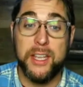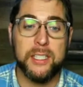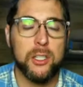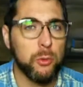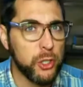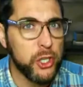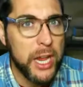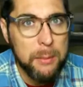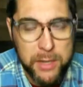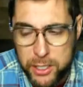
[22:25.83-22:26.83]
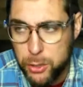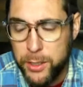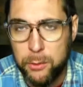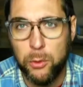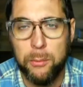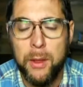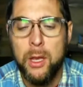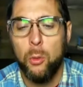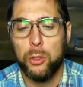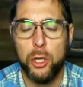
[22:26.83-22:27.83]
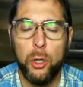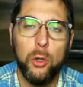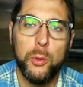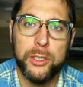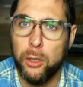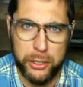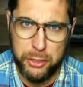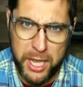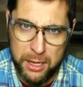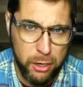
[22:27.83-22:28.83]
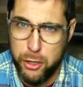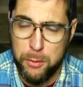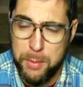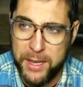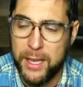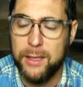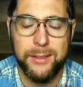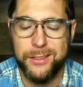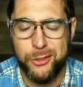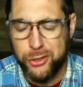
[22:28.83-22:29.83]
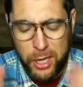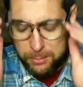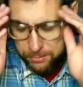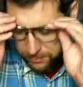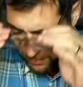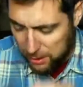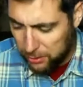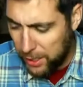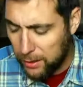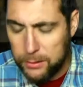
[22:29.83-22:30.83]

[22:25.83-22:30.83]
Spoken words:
because we're shamed into it and we're told you're a bigot. Shut up. I don't care.